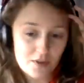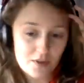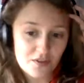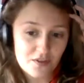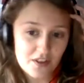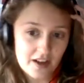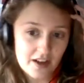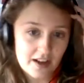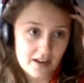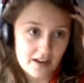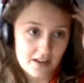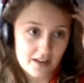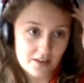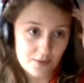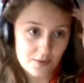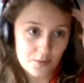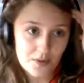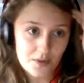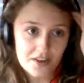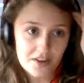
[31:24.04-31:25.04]
of that,
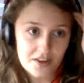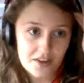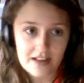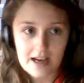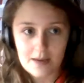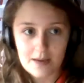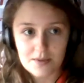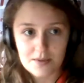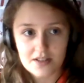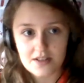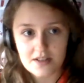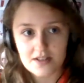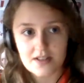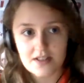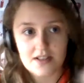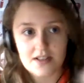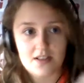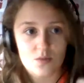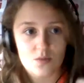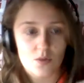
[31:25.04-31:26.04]
with the
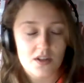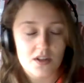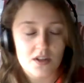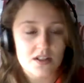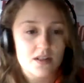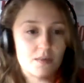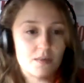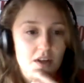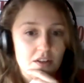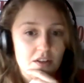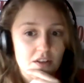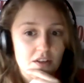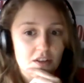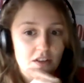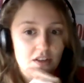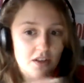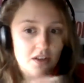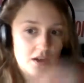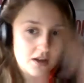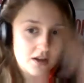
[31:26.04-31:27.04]
absences, once a
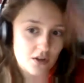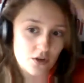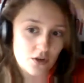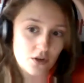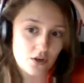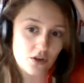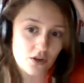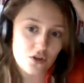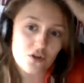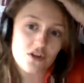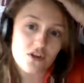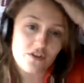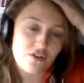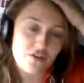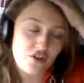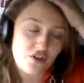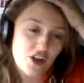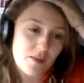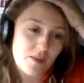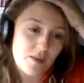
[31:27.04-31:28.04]
month, you can use a
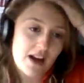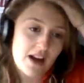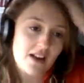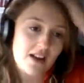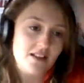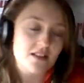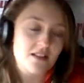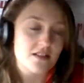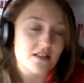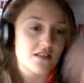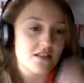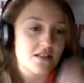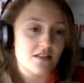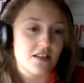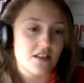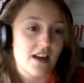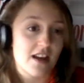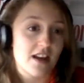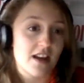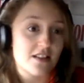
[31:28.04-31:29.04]
free pass to
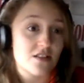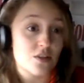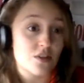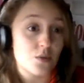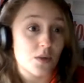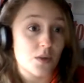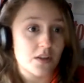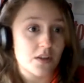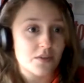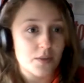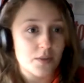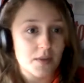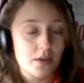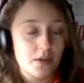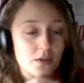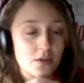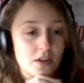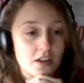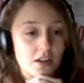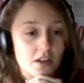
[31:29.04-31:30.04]
cancel one of them
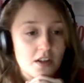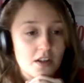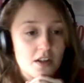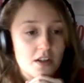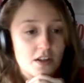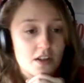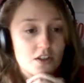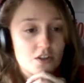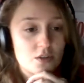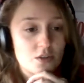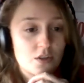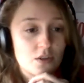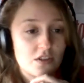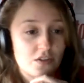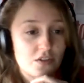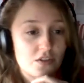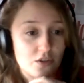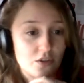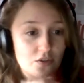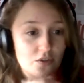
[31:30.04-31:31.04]
out. So
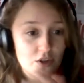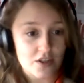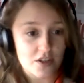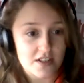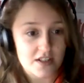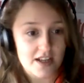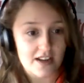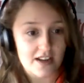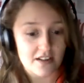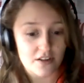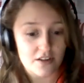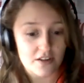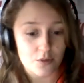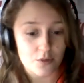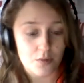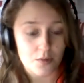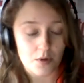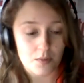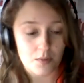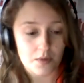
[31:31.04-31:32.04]
if you've got a technical
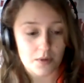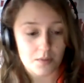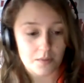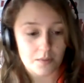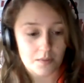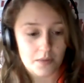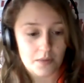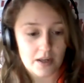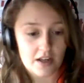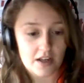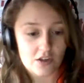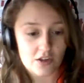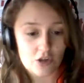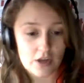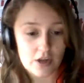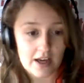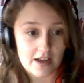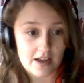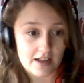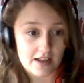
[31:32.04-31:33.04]
problem and you
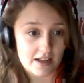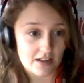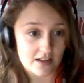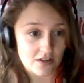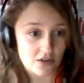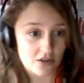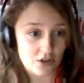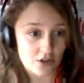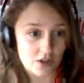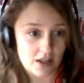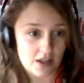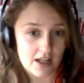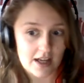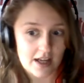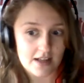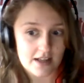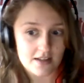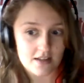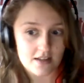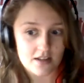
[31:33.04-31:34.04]
can't get into your
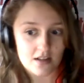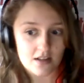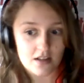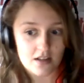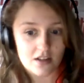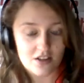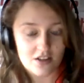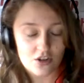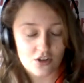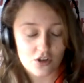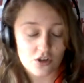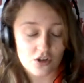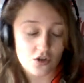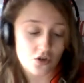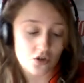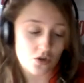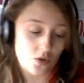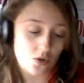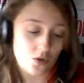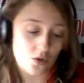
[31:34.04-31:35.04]
class, you can
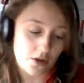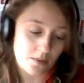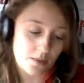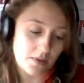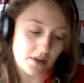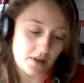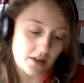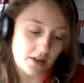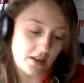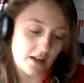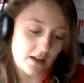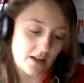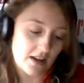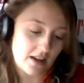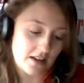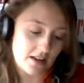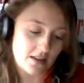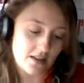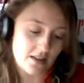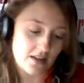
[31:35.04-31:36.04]
just go on and be like, yeah, I
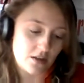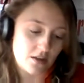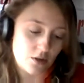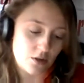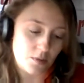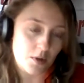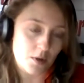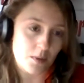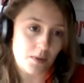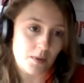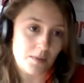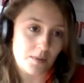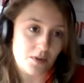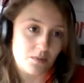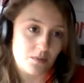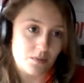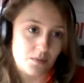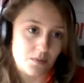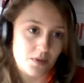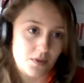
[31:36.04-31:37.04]
had a technical problem and
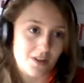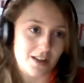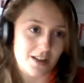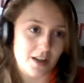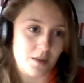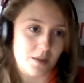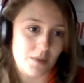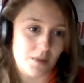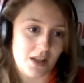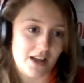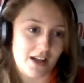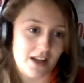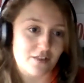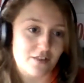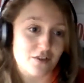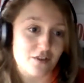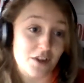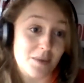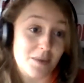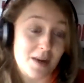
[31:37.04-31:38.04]
like apply a
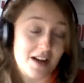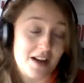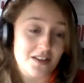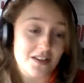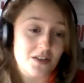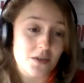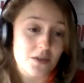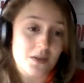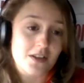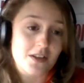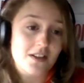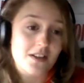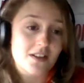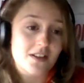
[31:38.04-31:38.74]
free pass to it,